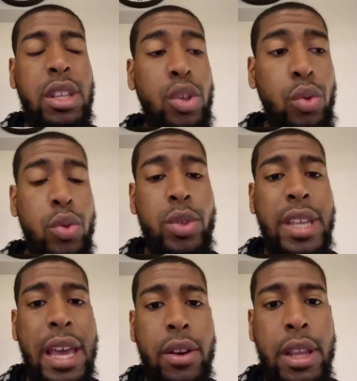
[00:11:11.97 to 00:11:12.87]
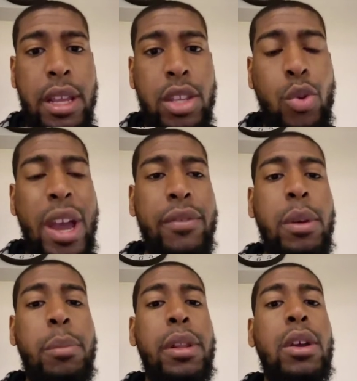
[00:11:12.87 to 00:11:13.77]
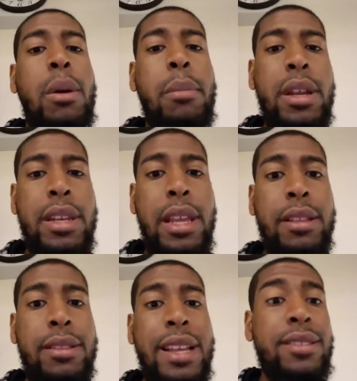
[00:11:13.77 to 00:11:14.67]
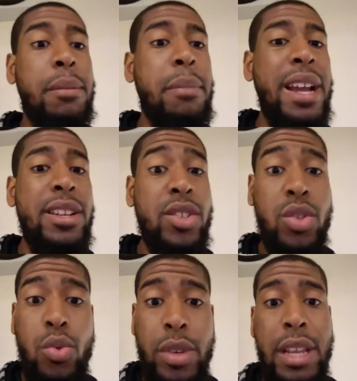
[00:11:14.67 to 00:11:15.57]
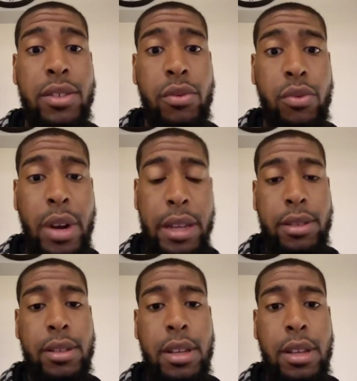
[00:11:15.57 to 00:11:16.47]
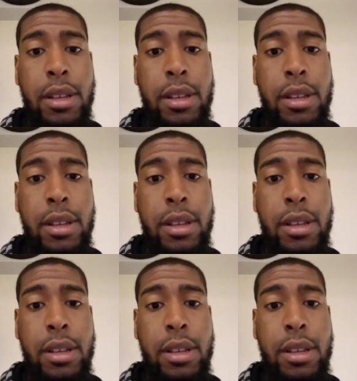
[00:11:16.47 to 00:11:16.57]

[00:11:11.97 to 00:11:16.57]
You lose Saturday, you have to play on Monday. That's a minus two days of rest,